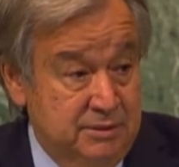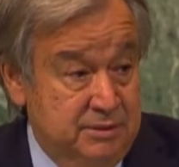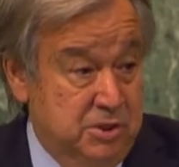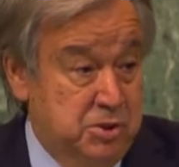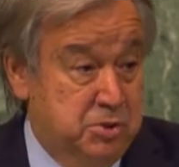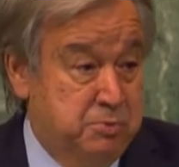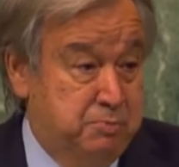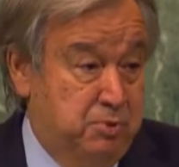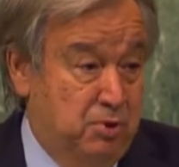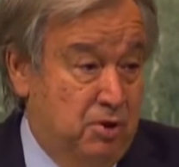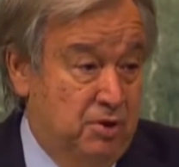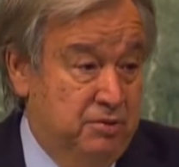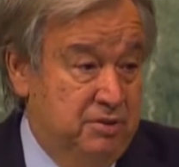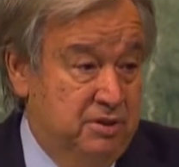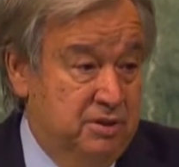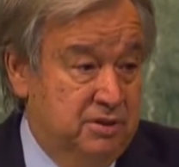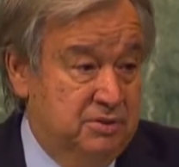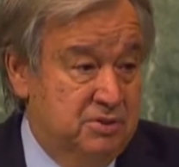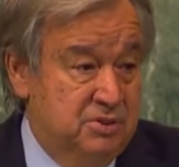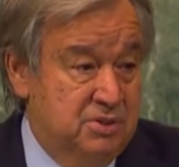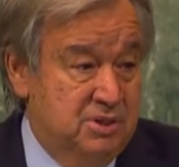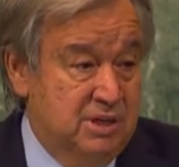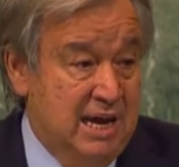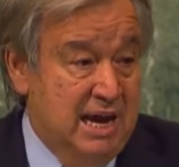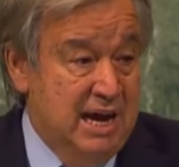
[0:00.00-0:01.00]
These
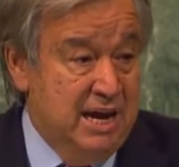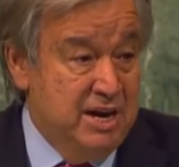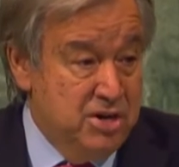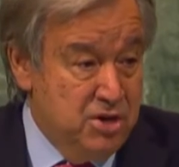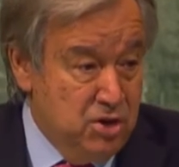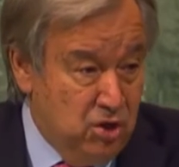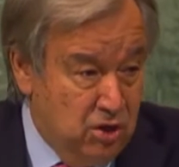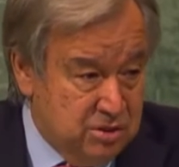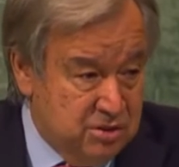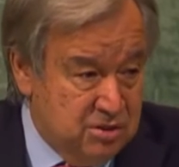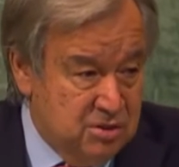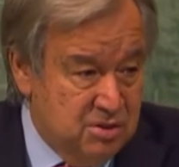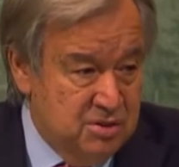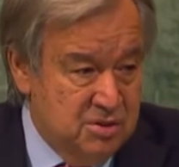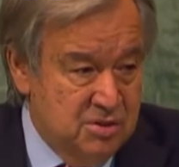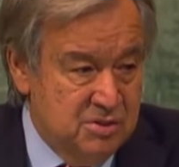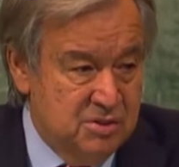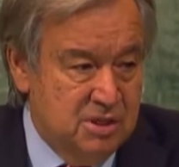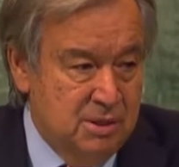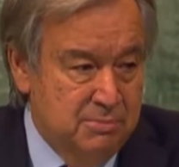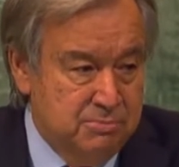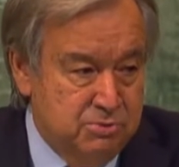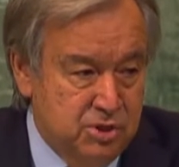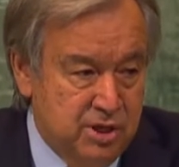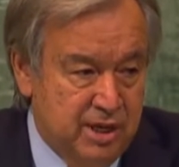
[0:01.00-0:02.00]
products are not
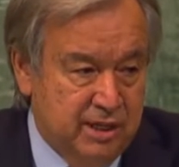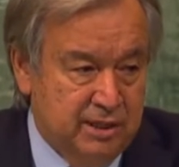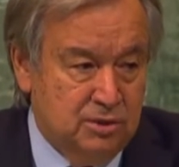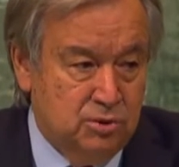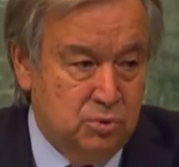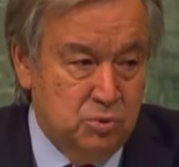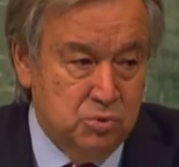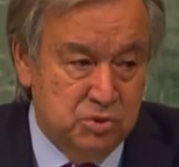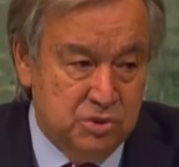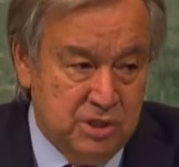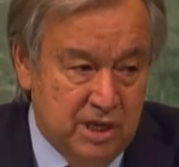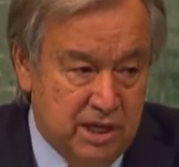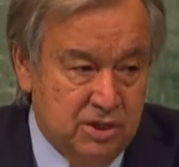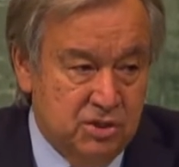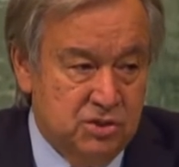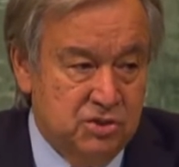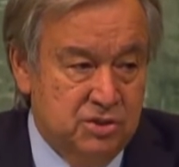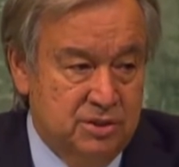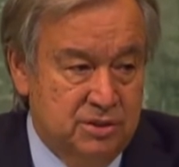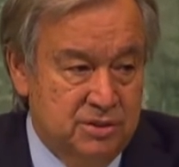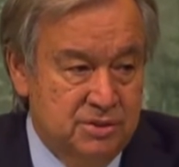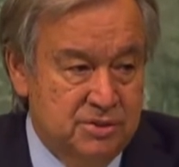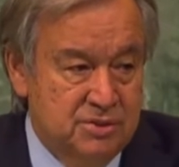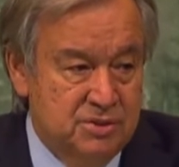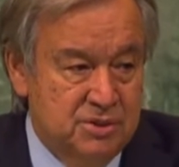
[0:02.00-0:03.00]
subject to
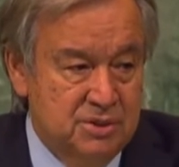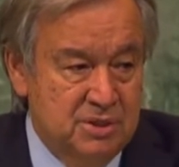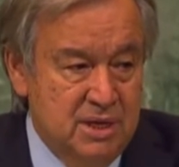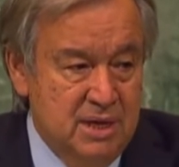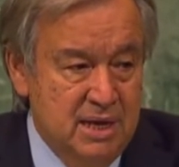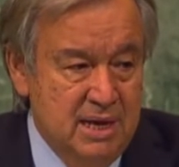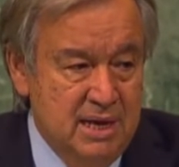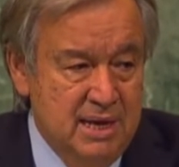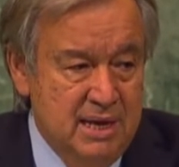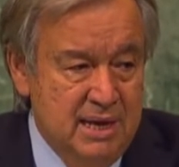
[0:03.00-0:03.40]
sanctions,